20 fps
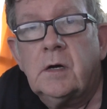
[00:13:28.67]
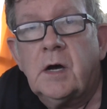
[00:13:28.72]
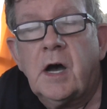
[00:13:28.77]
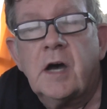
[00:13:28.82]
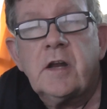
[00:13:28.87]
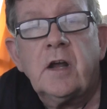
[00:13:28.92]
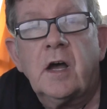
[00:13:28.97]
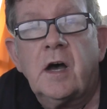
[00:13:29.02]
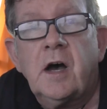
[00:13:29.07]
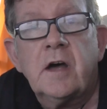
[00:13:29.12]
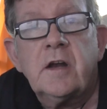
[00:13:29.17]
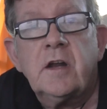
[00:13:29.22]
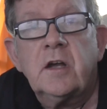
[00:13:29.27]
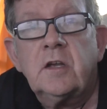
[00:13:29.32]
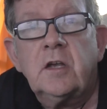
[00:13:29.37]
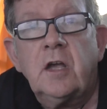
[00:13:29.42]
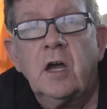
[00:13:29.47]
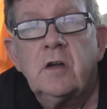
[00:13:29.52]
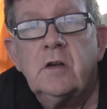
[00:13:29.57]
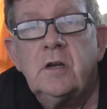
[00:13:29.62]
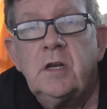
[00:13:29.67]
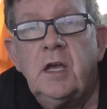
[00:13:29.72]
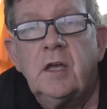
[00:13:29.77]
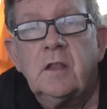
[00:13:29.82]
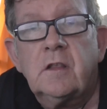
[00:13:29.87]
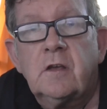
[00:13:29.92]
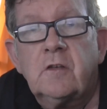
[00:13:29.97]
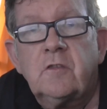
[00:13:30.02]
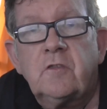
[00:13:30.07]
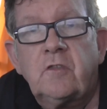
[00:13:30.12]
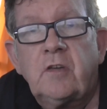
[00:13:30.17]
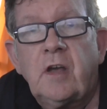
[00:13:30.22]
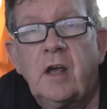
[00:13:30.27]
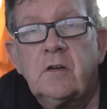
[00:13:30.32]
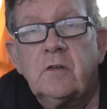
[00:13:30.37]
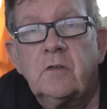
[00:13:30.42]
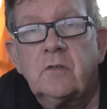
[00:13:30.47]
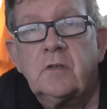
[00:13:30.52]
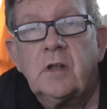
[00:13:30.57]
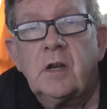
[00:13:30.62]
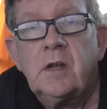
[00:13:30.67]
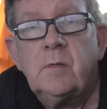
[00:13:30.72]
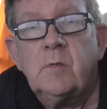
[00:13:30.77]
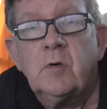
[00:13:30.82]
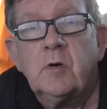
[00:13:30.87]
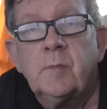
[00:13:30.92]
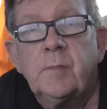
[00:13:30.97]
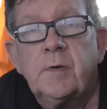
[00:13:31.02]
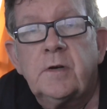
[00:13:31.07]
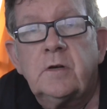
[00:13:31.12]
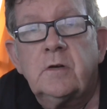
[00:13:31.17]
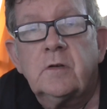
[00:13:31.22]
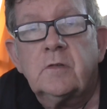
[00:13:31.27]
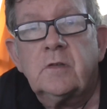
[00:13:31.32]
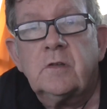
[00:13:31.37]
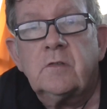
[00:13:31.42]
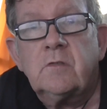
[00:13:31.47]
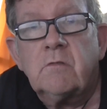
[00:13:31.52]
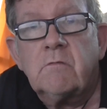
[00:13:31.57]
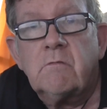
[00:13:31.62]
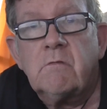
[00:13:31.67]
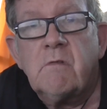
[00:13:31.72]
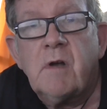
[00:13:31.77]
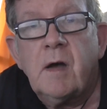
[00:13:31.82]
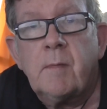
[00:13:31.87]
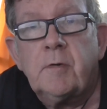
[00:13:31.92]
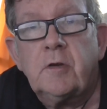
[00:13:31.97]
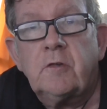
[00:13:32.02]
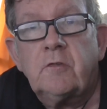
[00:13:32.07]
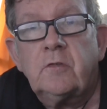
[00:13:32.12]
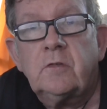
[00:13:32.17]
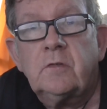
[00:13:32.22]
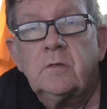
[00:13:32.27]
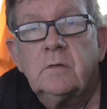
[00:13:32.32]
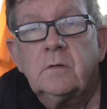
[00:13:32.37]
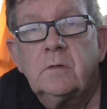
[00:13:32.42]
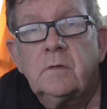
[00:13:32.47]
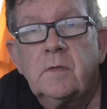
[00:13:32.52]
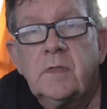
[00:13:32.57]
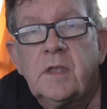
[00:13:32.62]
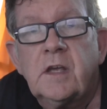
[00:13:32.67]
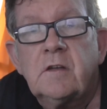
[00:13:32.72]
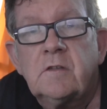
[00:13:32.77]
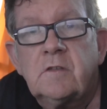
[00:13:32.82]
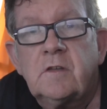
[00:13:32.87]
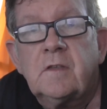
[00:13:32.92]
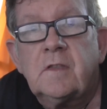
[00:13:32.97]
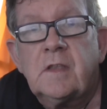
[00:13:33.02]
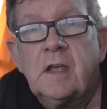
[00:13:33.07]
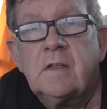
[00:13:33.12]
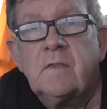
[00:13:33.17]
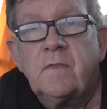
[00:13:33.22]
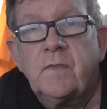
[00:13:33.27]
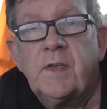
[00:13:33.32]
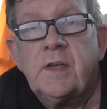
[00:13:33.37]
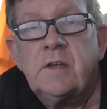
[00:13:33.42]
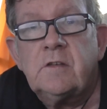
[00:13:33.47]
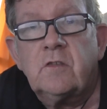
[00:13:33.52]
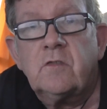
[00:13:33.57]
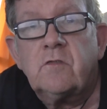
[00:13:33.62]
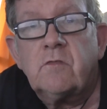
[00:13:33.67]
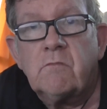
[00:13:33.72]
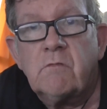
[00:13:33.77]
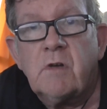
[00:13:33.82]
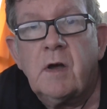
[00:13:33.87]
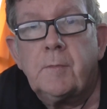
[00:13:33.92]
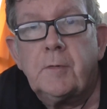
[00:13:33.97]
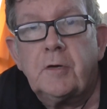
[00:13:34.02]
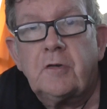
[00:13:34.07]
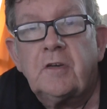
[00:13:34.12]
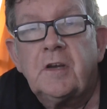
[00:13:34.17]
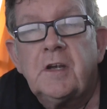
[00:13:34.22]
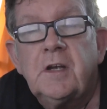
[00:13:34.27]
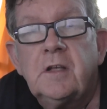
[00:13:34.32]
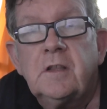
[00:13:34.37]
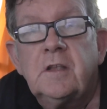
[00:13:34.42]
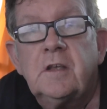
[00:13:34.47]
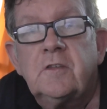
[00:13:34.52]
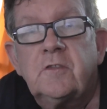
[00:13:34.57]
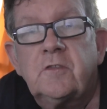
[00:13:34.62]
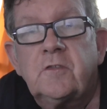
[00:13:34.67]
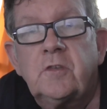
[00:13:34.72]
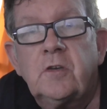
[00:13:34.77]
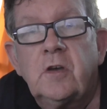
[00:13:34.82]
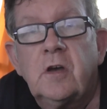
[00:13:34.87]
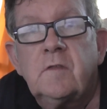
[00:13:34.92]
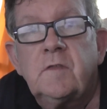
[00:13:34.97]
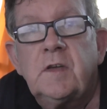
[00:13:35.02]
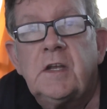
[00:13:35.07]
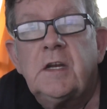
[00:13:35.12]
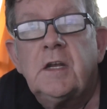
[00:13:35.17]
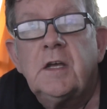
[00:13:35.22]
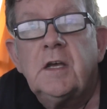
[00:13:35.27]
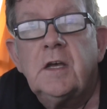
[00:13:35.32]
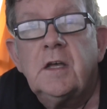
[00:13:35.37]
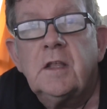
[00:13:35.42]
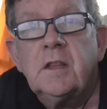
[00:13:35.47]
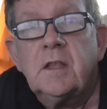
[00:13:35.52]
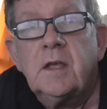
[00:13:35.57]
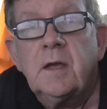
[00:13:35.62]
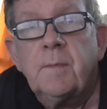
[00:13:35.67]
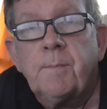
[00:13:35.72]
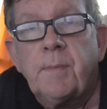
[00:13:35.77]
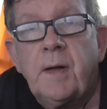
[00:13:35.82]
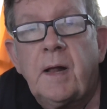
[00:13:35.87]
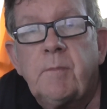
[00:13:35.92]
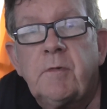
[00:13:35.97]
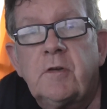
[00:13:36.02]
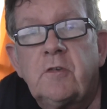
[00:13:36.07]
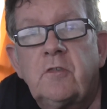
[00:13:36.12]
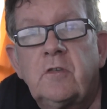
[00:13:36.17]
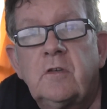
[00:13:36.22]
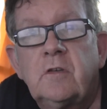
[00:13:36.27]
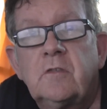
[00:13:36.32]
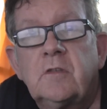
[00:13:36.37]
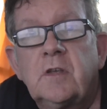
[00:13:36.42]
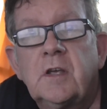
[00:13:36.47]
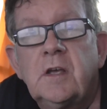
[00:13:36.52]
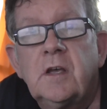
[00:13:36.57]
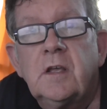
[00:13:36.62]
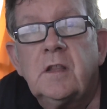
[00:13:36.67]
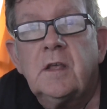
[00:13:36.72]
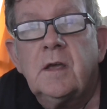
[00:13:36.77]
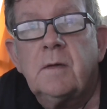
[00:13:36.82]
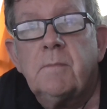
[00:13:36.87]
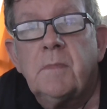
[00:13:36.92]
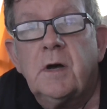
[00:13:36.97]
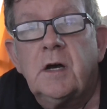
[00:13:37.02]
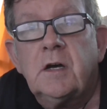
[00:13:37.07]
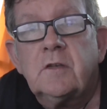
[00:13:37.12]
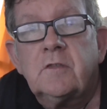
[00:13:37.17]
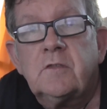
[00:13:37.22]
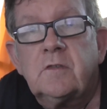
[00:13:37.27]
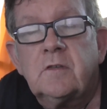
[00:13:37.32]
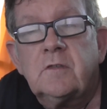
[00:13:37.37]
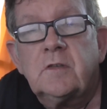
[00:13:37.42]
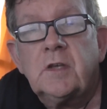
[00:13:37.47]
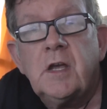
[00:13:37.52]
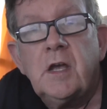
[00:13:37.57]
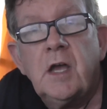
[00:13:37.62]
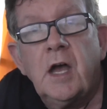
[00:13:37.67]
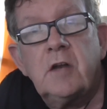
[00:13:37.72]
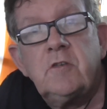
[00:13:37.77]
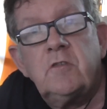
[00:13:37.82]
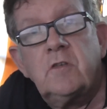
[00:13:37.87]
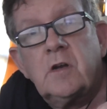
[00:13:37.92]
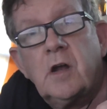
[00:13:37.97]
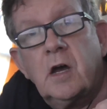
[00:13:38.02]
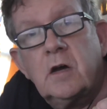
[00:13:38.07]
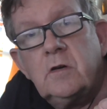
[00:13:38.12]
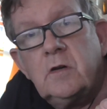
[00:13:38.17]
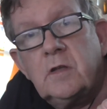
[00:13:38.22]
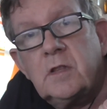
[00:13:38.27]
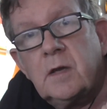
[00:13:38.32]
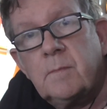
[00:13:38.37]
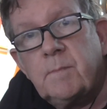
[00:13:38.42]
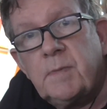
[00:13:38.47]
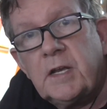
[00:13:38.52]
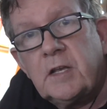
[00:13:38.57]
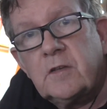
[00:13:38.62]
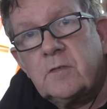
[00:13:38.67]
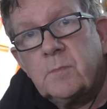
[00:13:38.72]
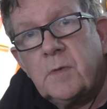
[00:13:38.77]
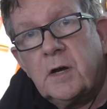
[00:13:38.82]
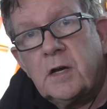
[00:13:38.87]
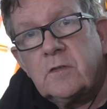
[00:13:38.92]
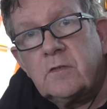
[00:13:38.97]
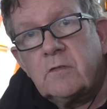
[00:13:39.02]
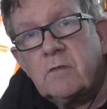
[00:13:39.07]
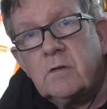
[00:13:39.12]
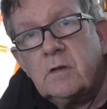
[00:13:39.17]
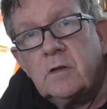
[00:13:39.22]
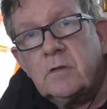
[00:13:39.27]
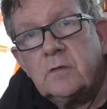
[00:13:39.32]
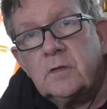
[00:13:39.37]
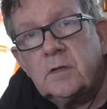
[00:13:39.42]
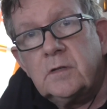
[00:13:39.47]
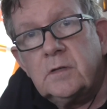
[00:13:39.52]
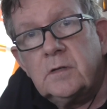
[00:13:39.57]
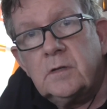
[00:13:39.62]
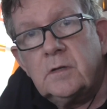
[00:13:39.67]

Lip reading: I don't go near those channels anymore because it's rubbish. They're just rubbish. They're serving their publishers, their masters. And you know who their biggest master is?